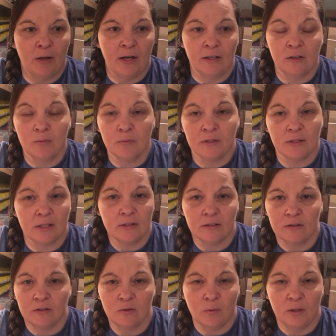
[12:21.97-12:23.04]
items less
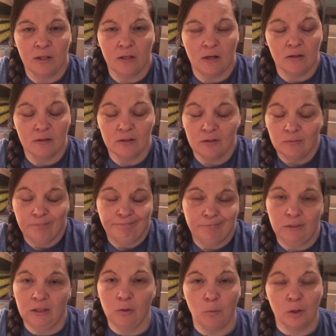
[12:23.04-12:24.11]
than $20
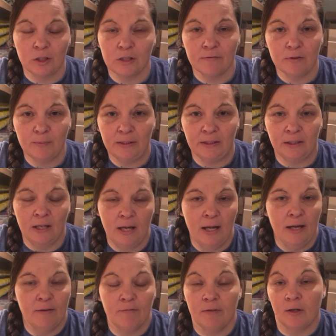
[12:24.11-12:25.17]
works for me.
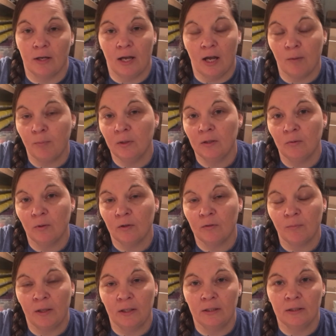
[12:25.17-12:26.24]
I'm very happy
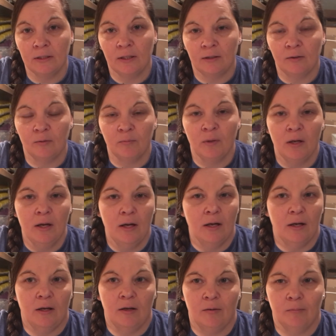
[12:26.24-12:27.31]
with my income.
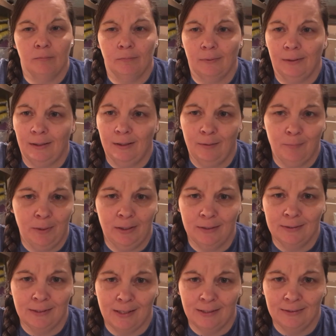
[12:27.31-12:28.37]
I
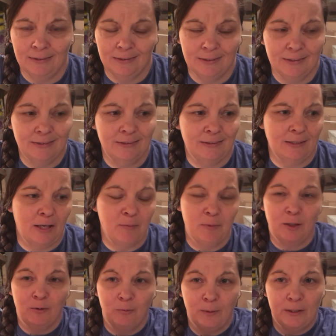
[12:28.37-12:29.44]
paid taxes. I
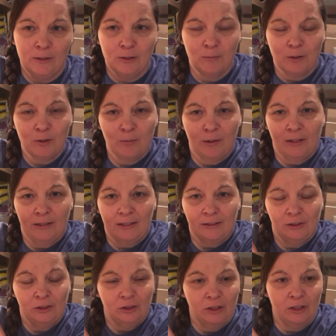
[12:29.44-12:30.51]
made way too much money
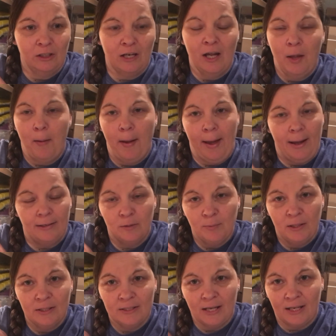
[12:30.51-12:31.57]
last year. Had to
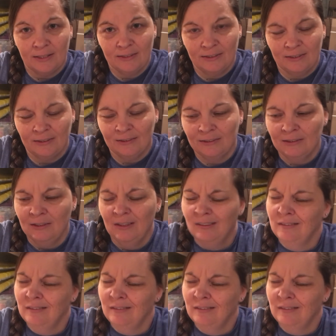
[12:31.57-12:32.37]
pay taxes.